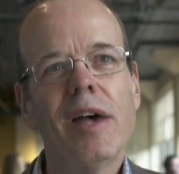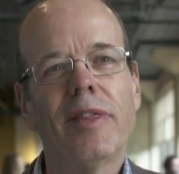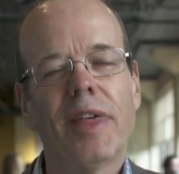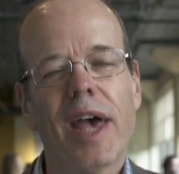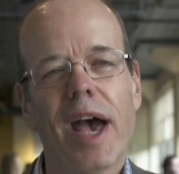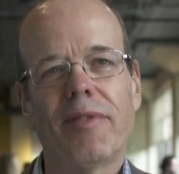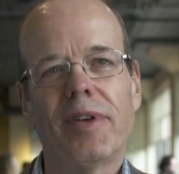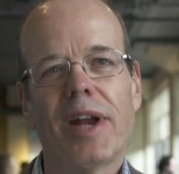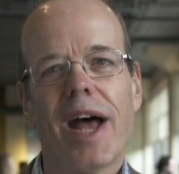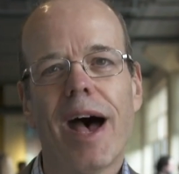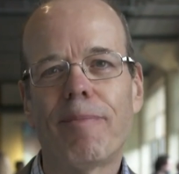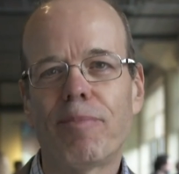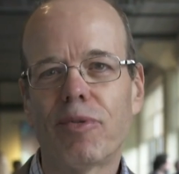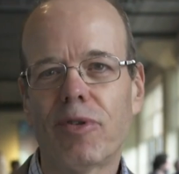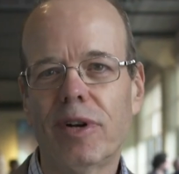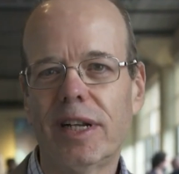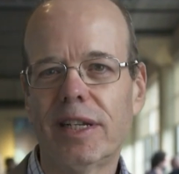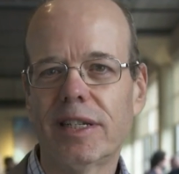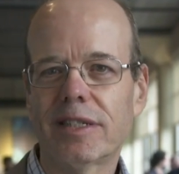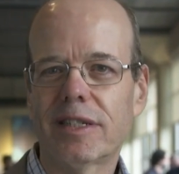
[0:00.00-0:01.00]
They have an
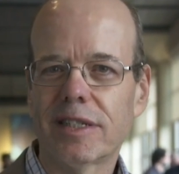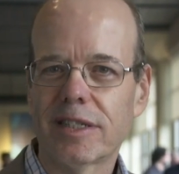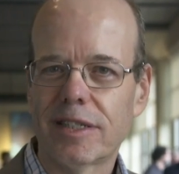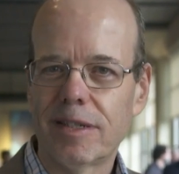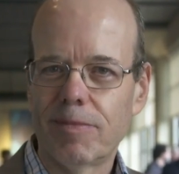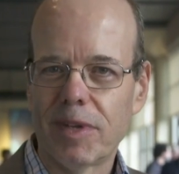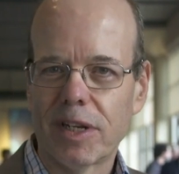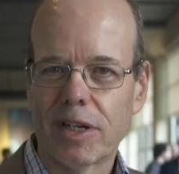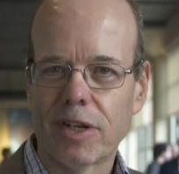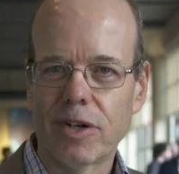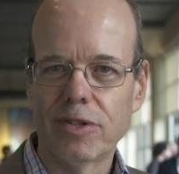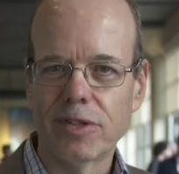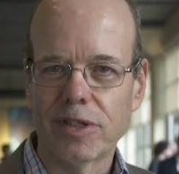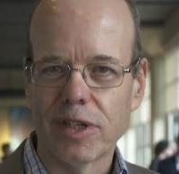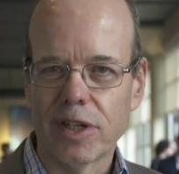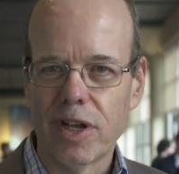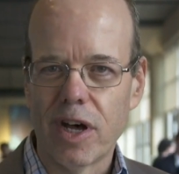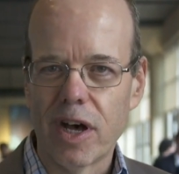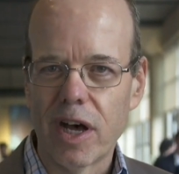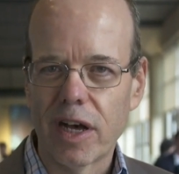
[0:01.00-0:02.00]
operating system that goes
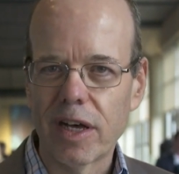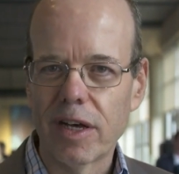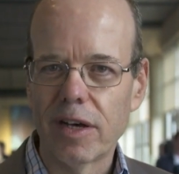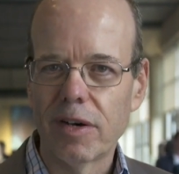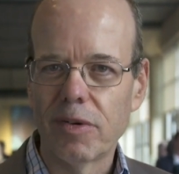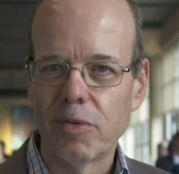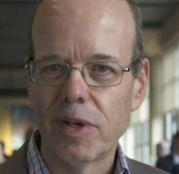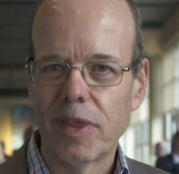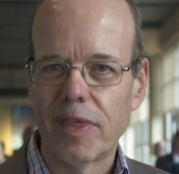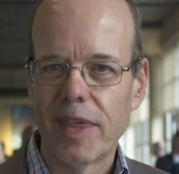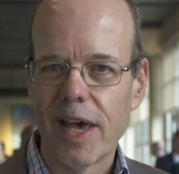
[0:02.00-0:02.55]
along with